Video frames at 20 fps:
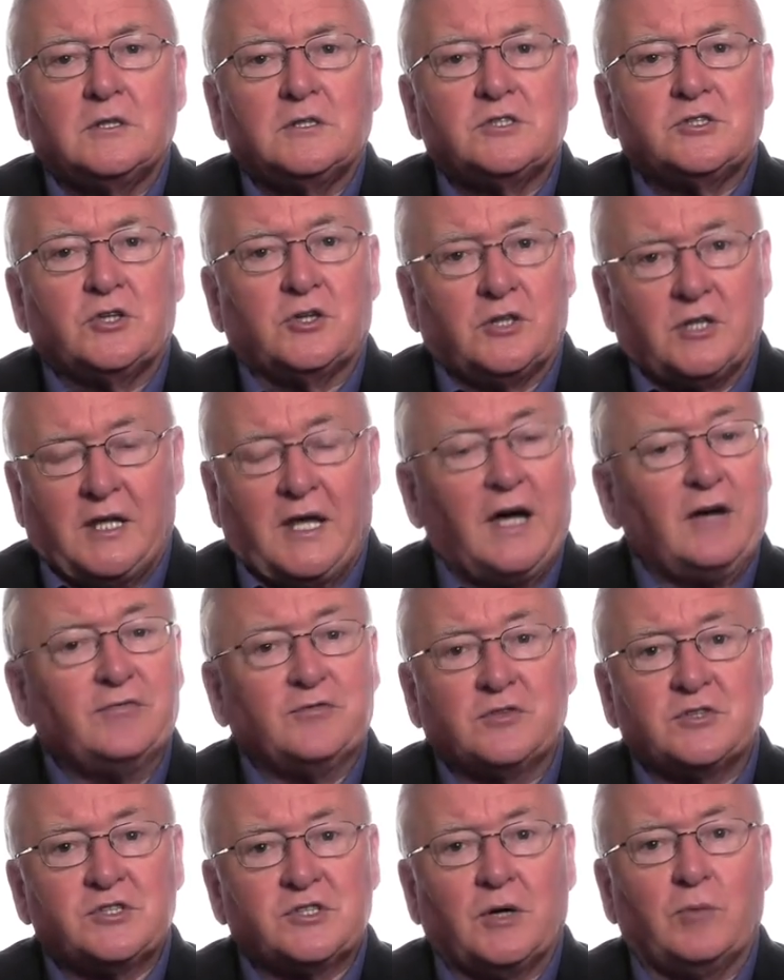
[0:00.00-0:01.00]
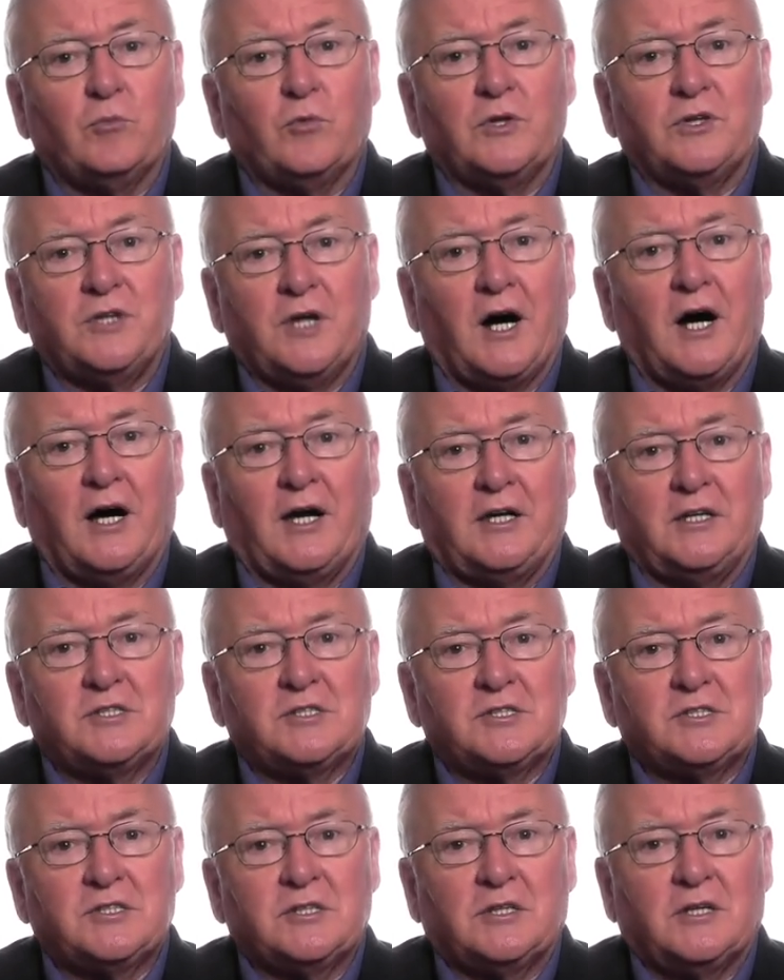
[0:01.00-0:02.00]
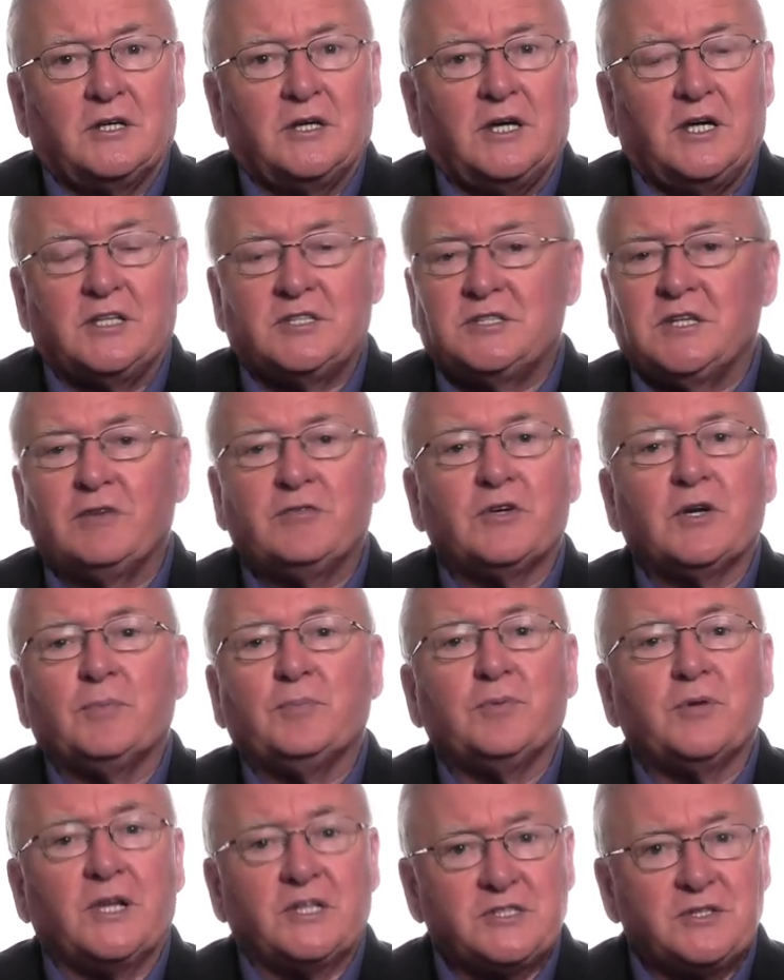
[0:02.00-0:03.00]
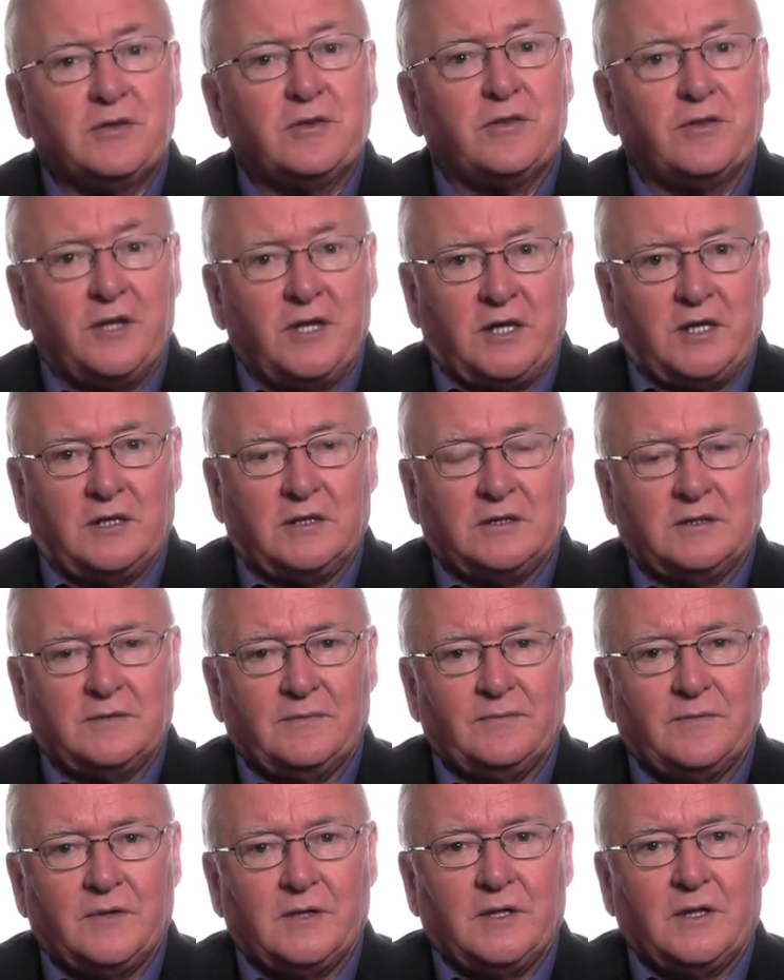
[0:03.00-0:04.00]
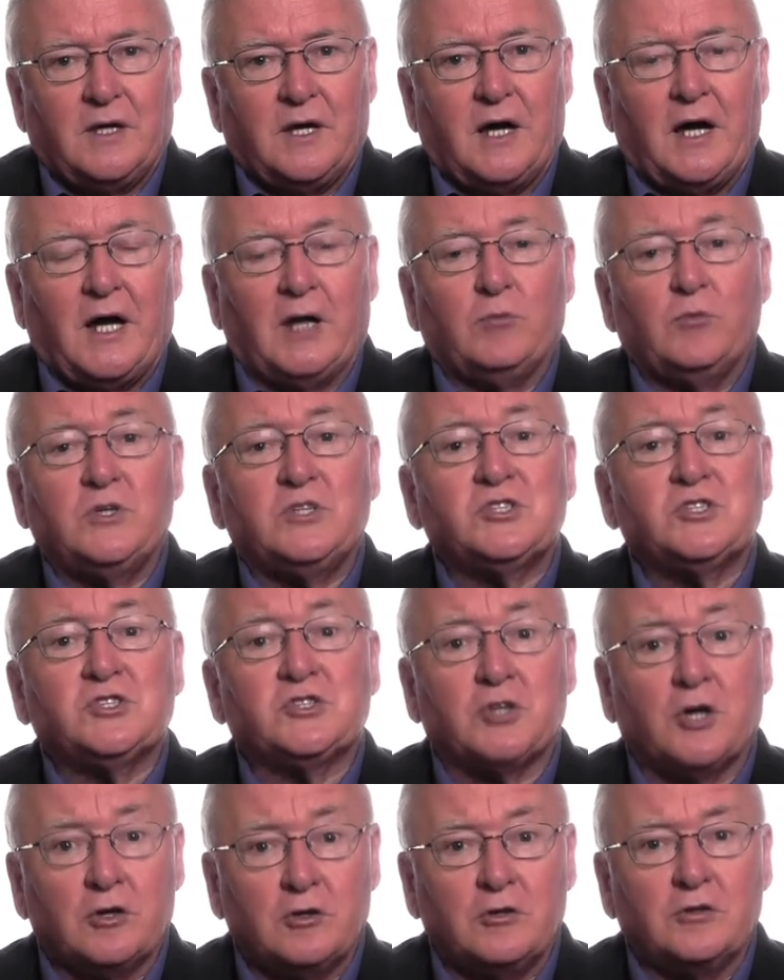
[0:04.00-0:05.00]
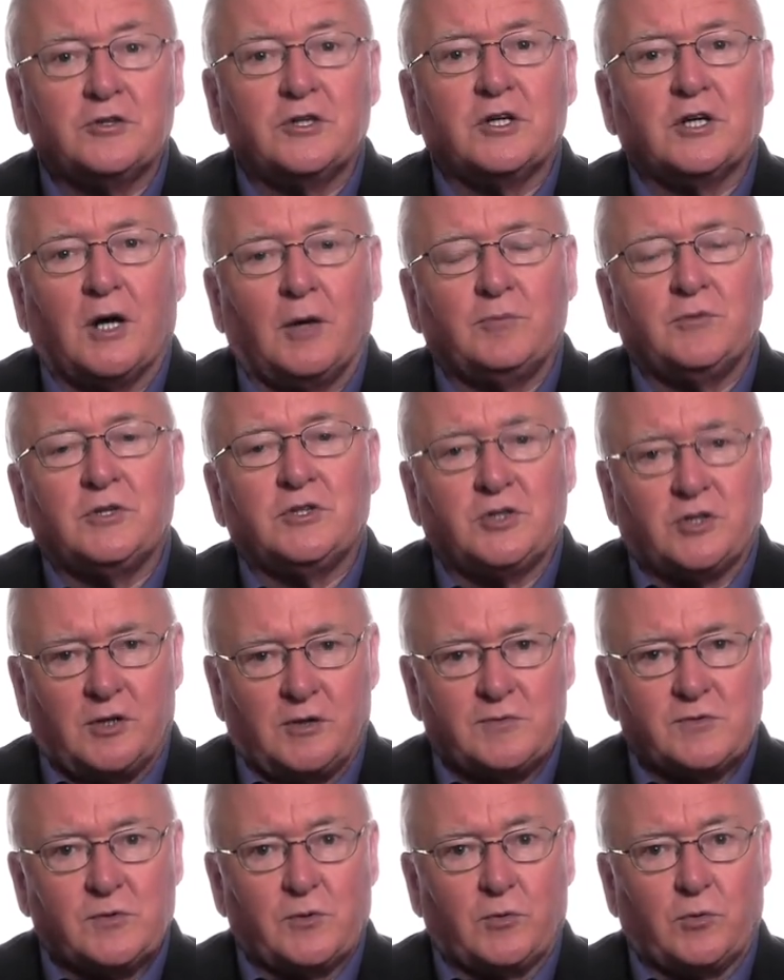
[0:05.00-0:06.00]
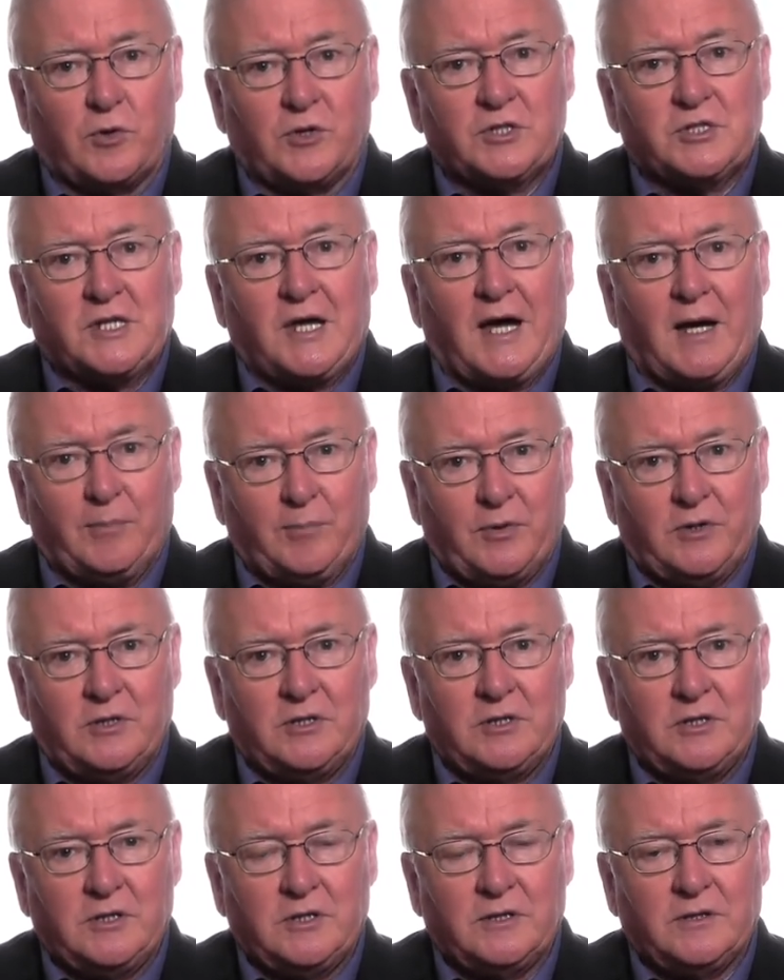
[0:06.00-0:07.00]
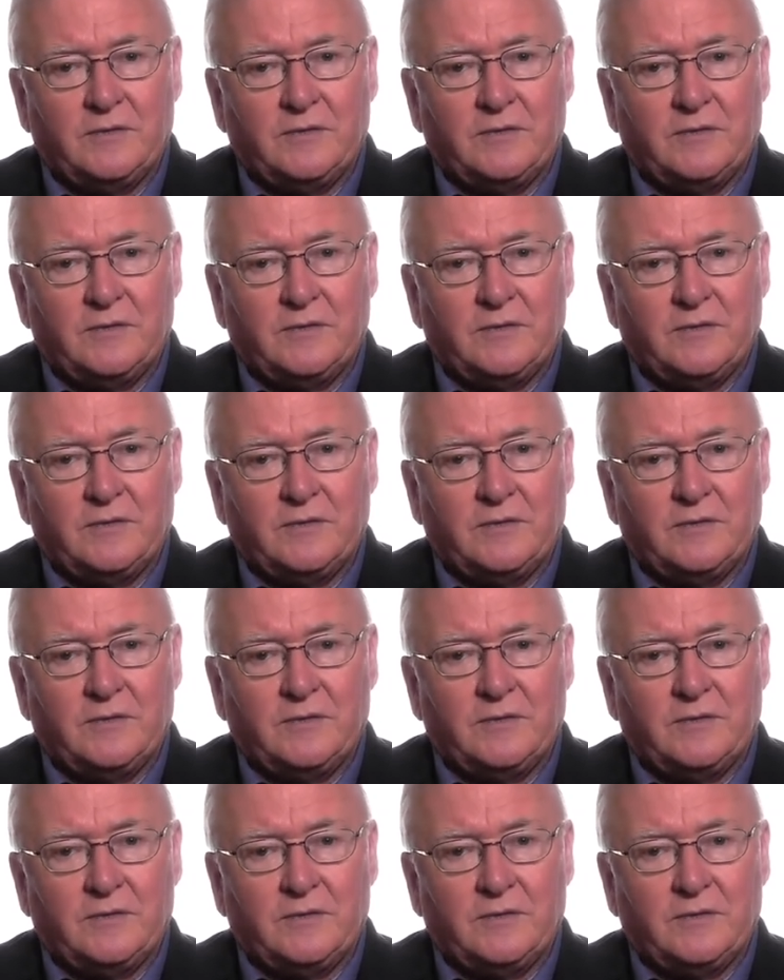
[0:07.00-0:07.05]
Certainly after someone dies, it's never a pleasant thing, and we struggle to come to terms with what has happened.